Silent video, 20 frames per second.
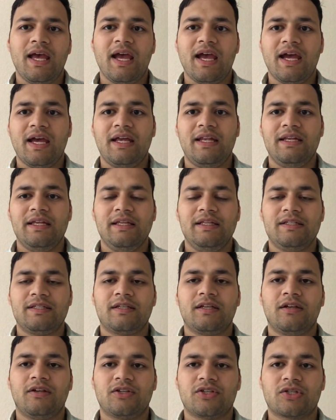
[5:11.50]
And
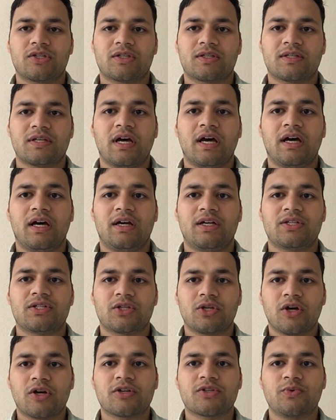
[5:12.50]
instead of
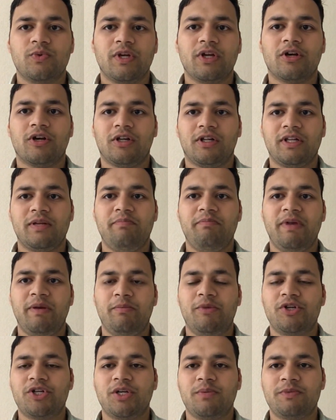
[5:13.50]
stocks, we call them
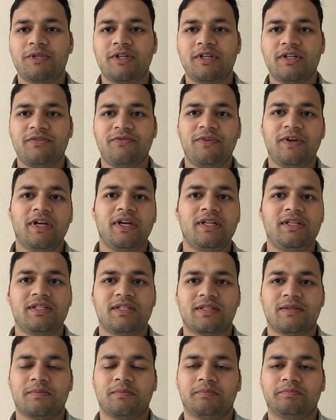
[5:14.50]
membership
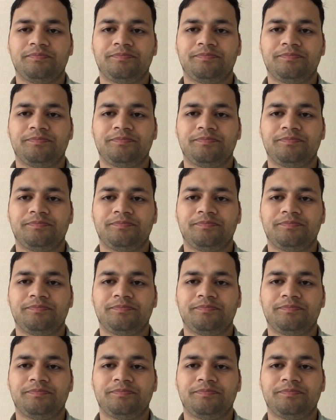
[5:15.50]
certificates.